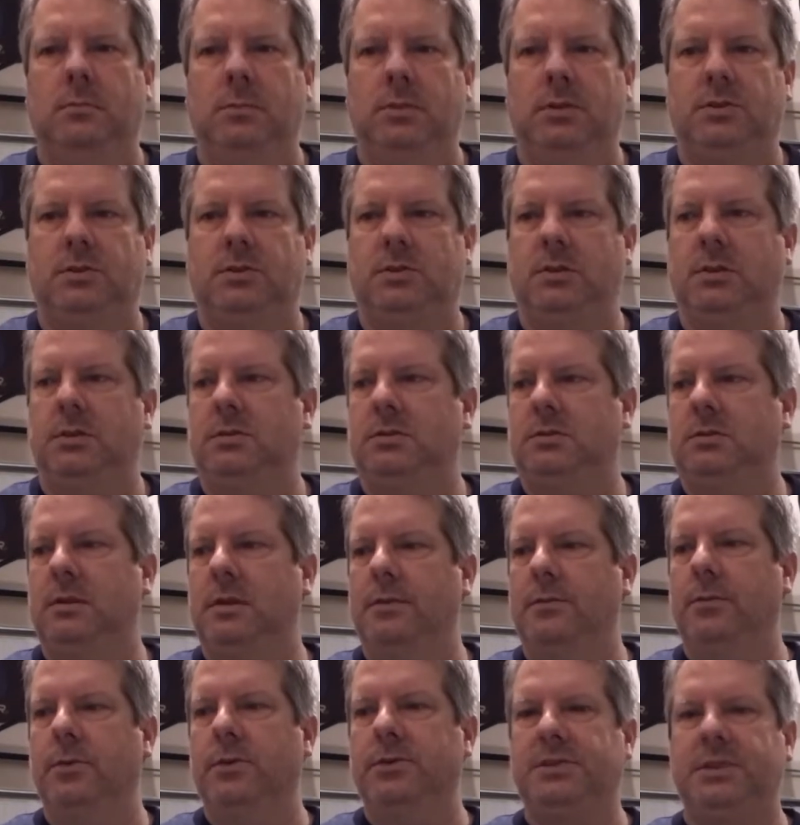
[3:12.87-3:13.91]
It's
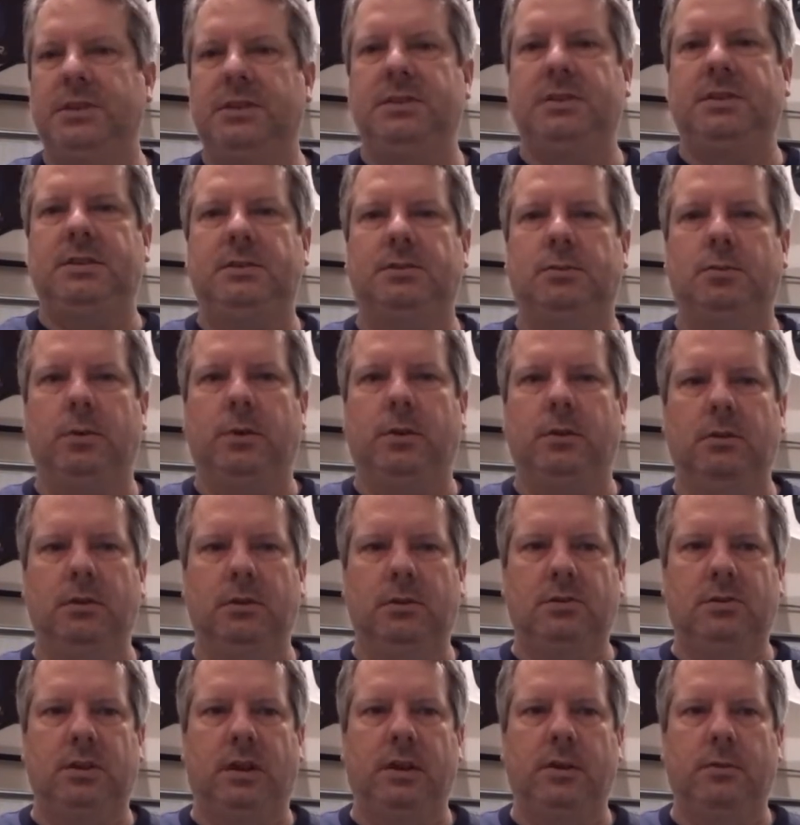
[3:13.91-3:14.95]
never as easy as what it
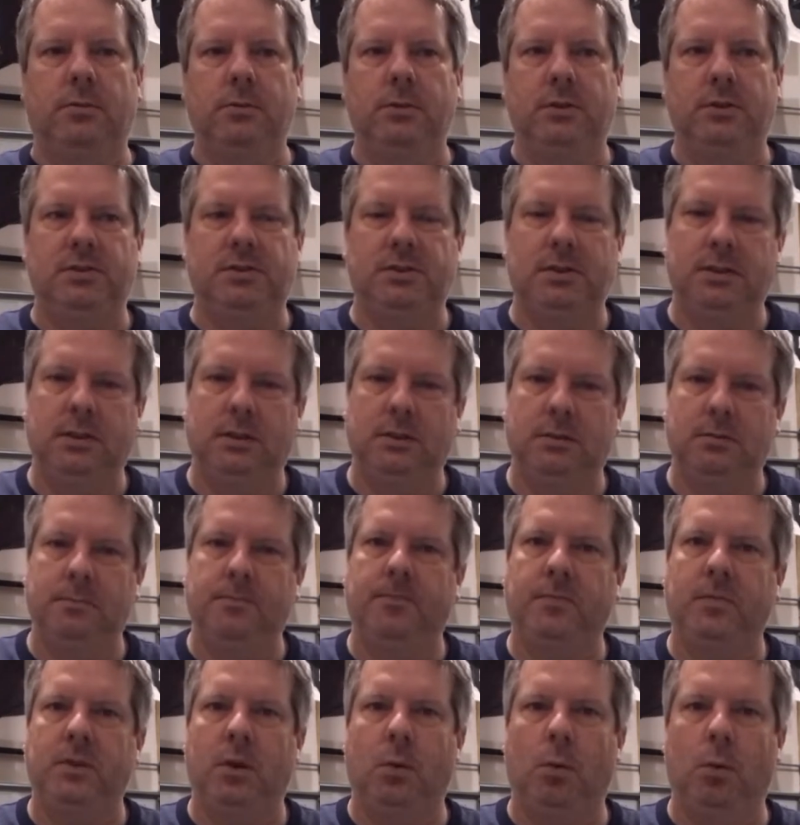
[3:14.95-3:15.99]
looks like when you see a
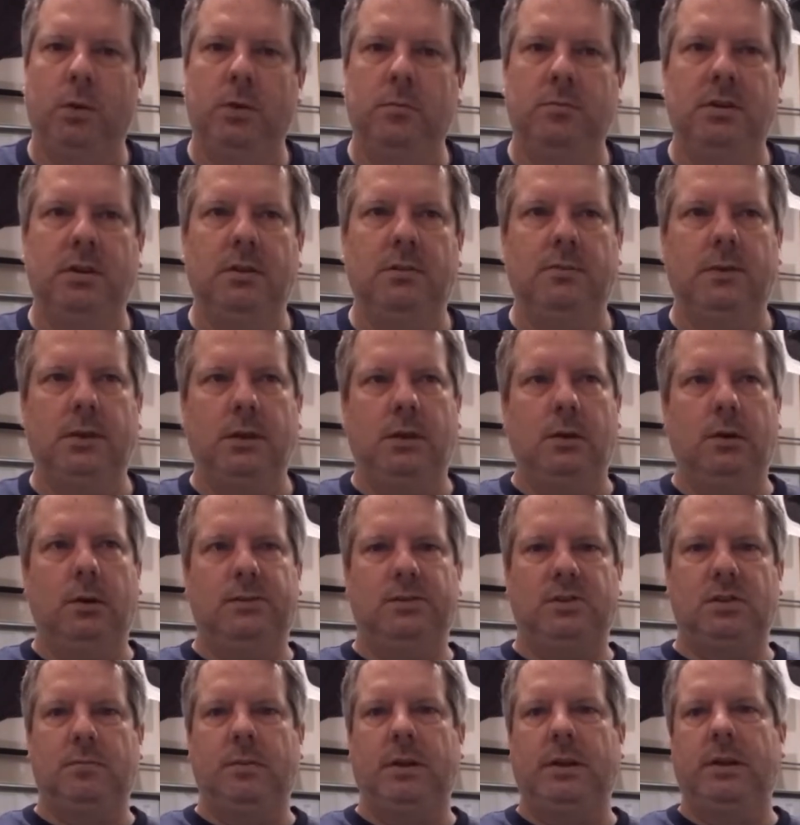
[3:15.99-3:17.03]
1-minute video
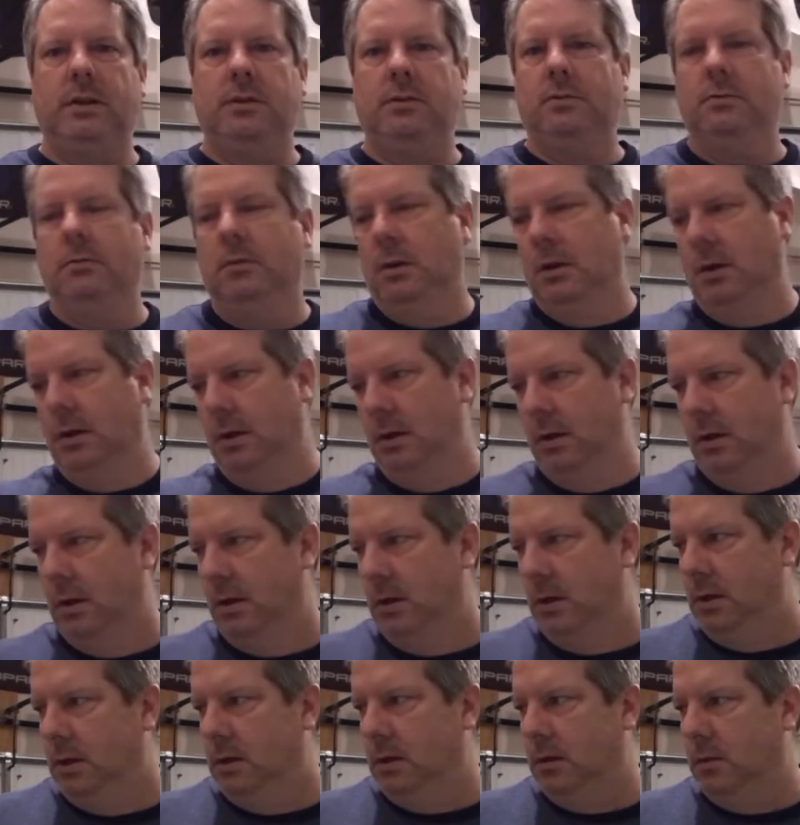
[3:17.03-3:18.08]
of somebody
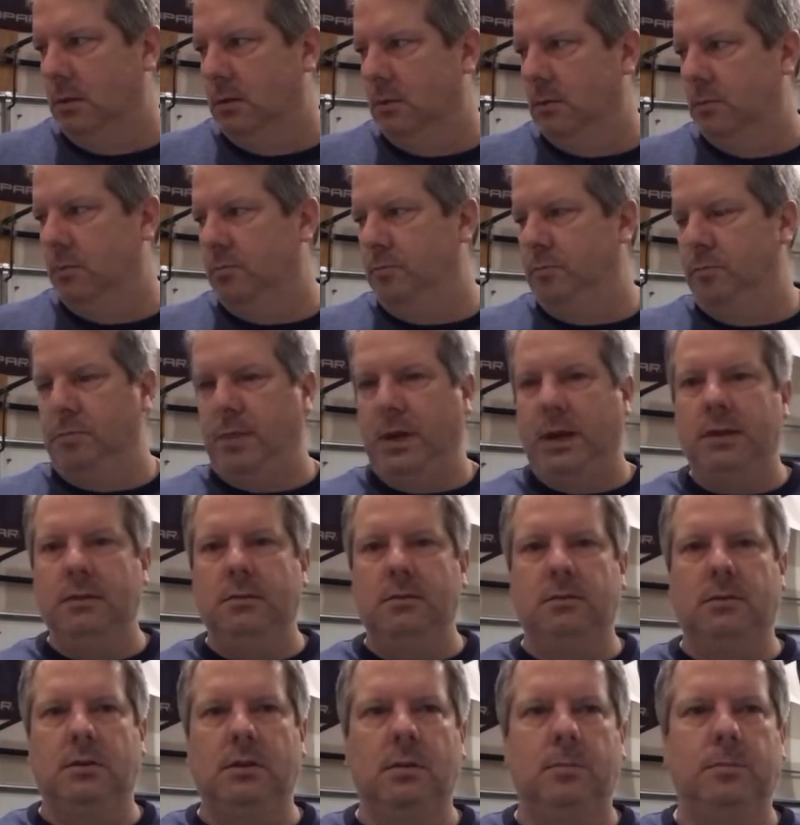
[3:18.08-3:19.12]
paint
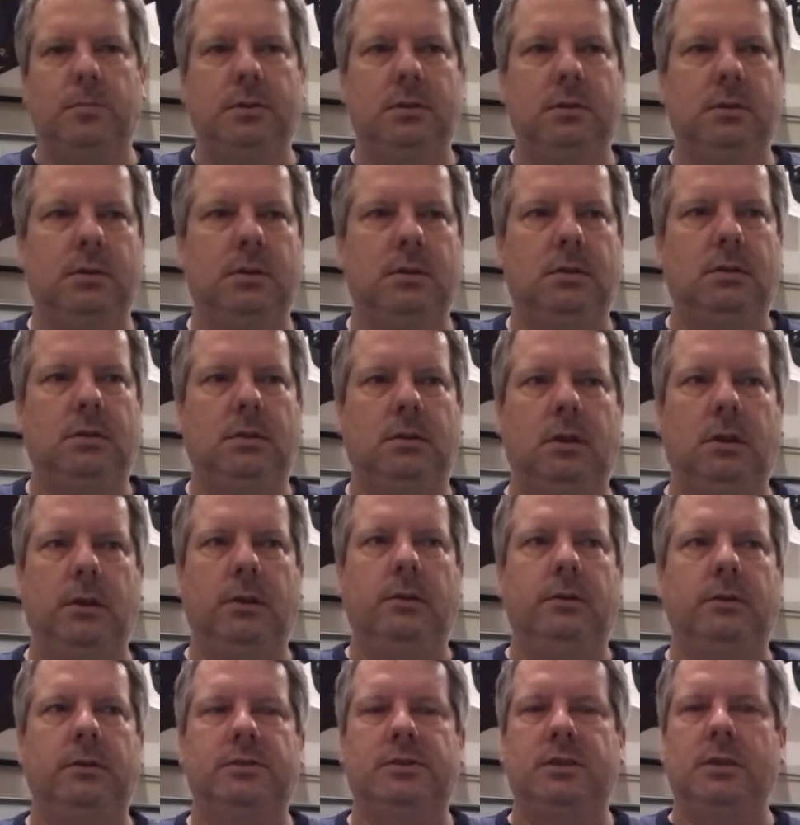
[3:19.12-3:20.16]
and dip and then
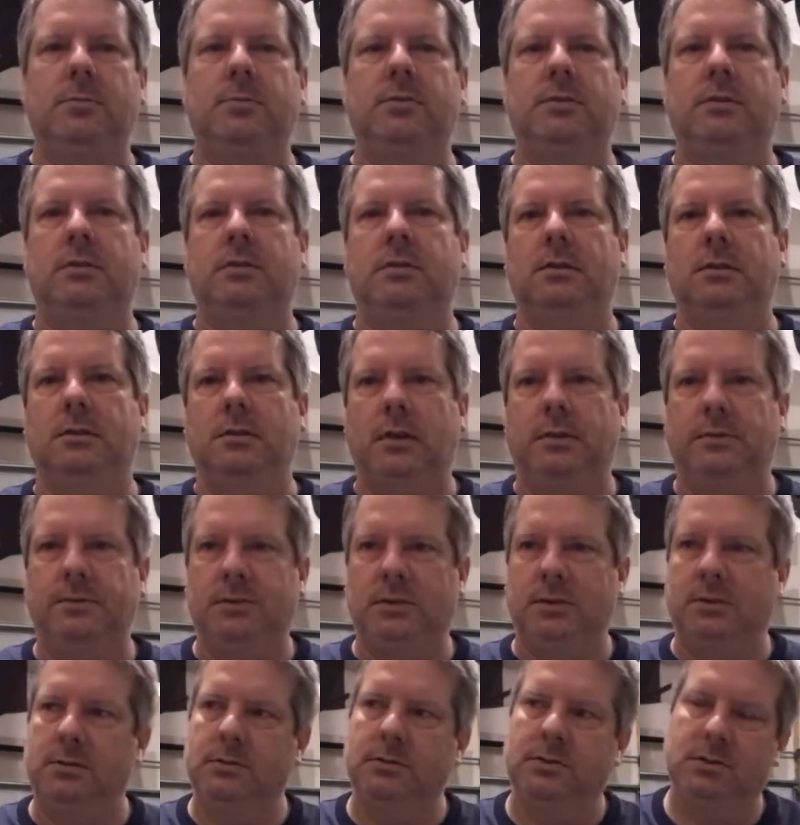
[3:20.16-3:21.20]
clearing something, and then all of a
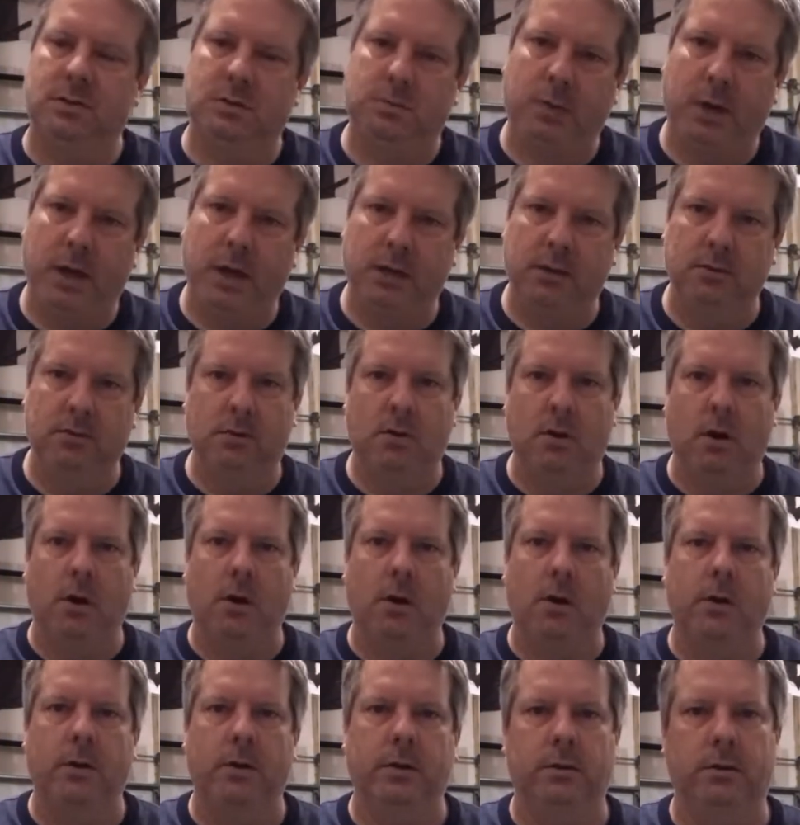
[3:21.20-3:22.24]
sudden it's just back in the
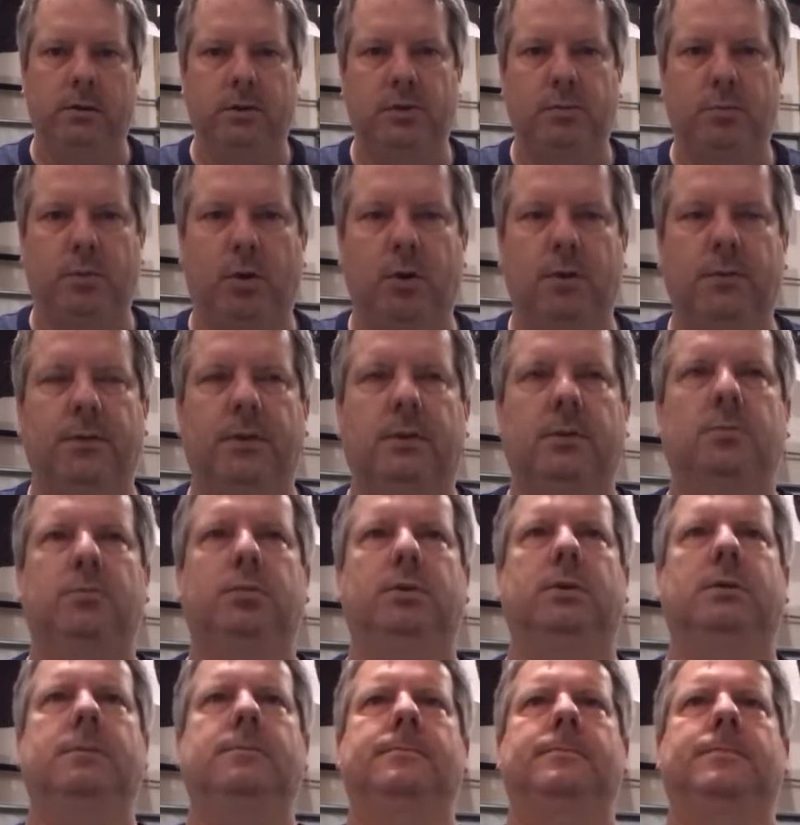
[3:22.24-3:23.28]
car and it looks perfect.
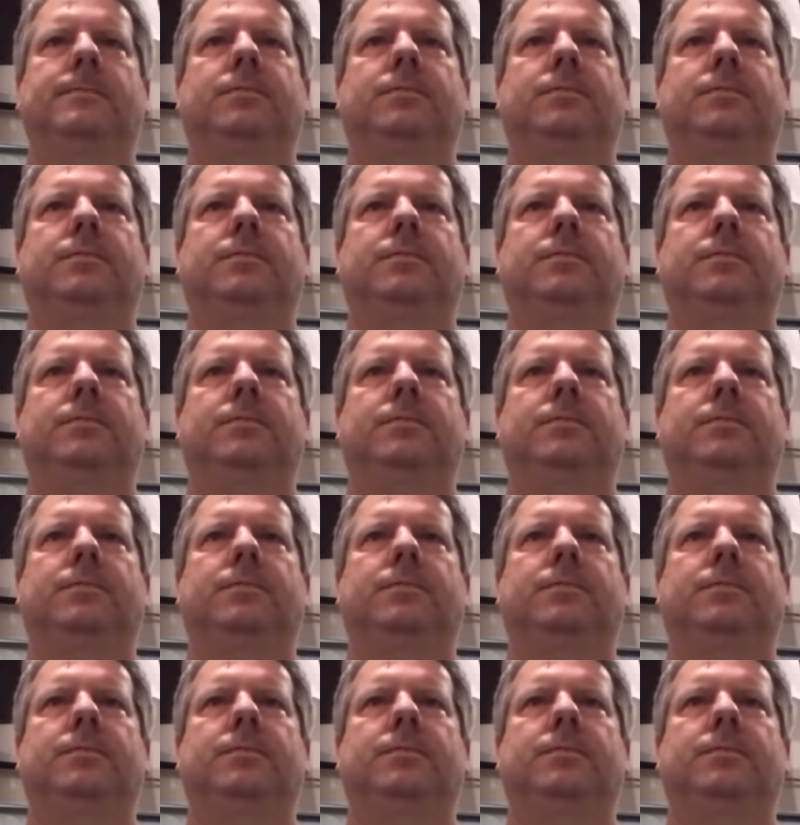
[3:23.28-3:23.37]
But